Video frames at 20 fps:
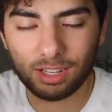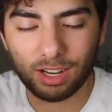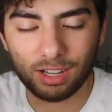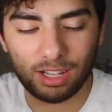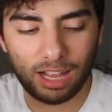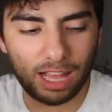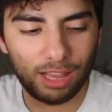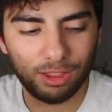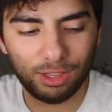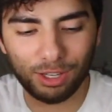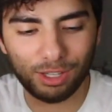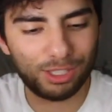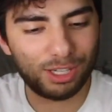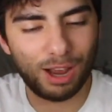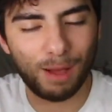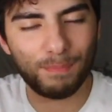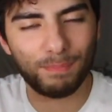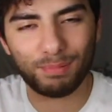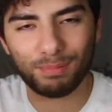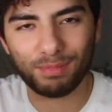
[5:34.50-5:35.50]
I looked
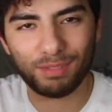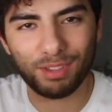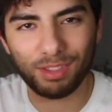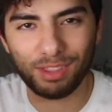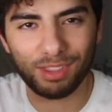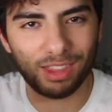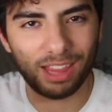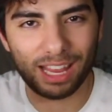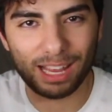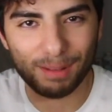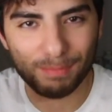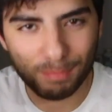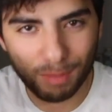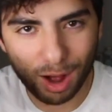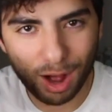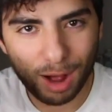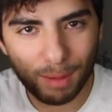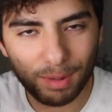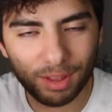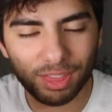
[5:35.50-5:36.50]
up like a
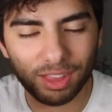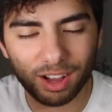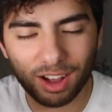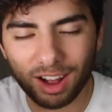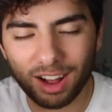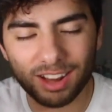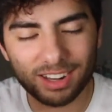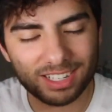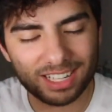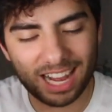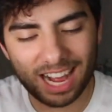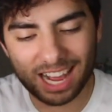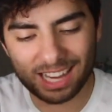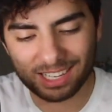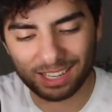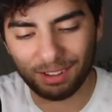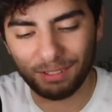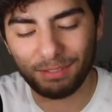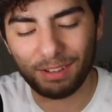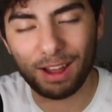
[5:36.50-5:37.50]
mom on the contacts
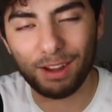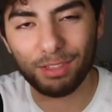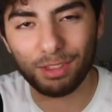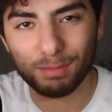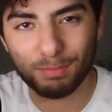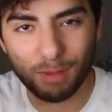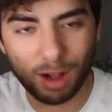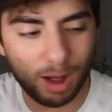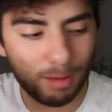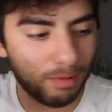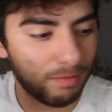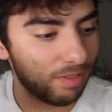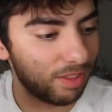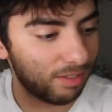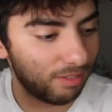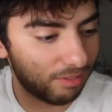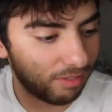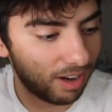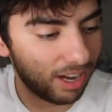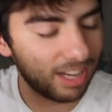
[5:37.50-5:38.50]
and found their mom of the
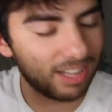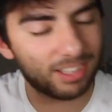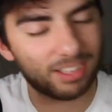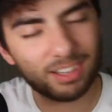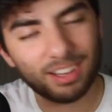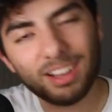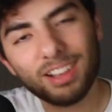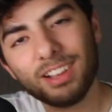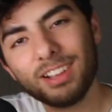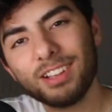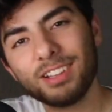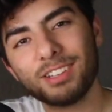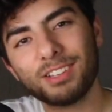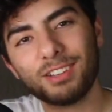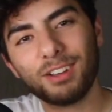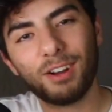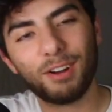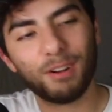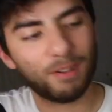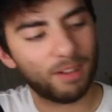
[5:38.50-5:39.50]
device.
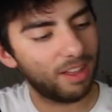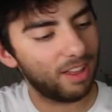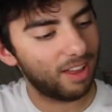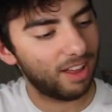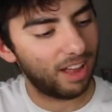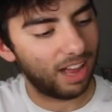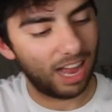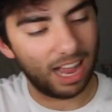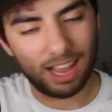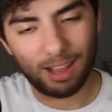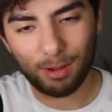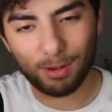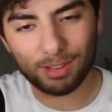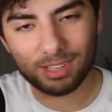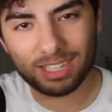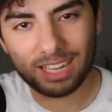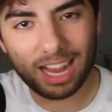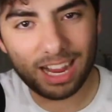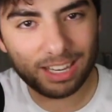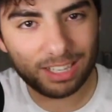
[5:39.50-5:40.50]
So I was
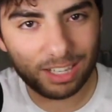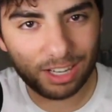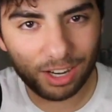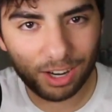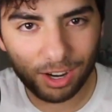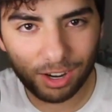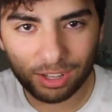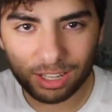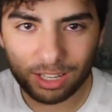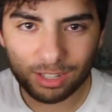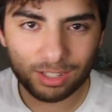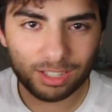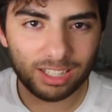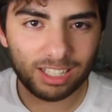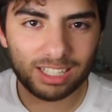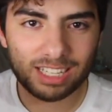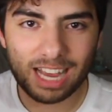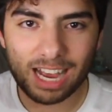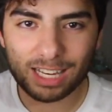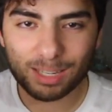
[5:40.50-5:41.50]
texting her. These are the
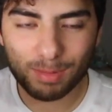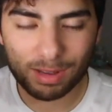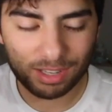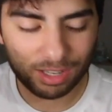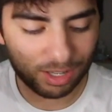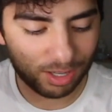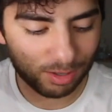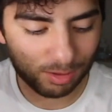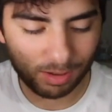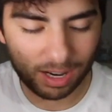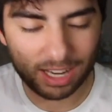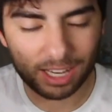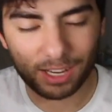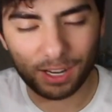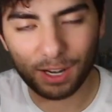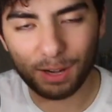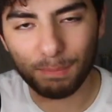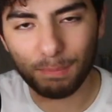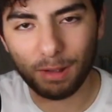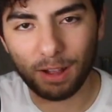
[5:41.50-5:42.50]
text messages right
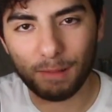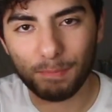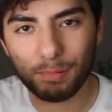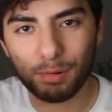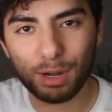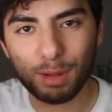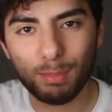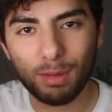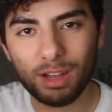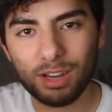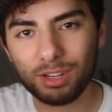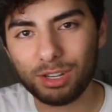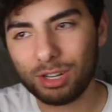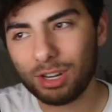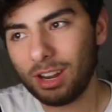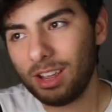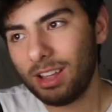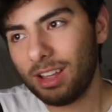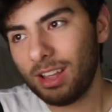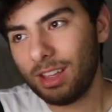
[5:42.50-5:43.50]
here, but pretty much
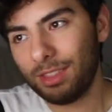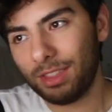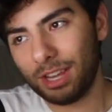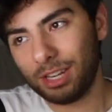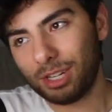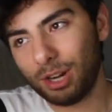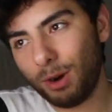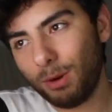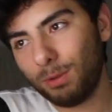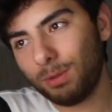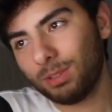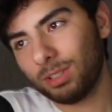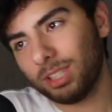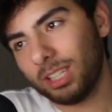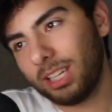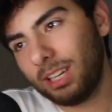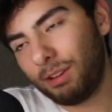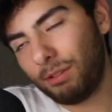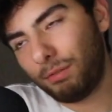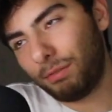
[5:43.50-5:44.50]
they don't
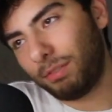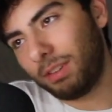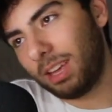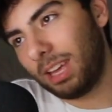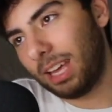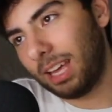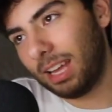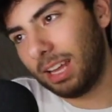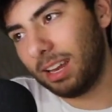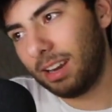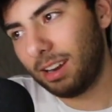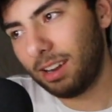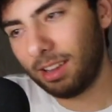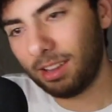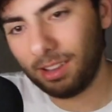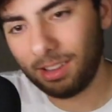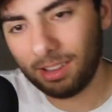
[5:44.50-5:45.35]
live in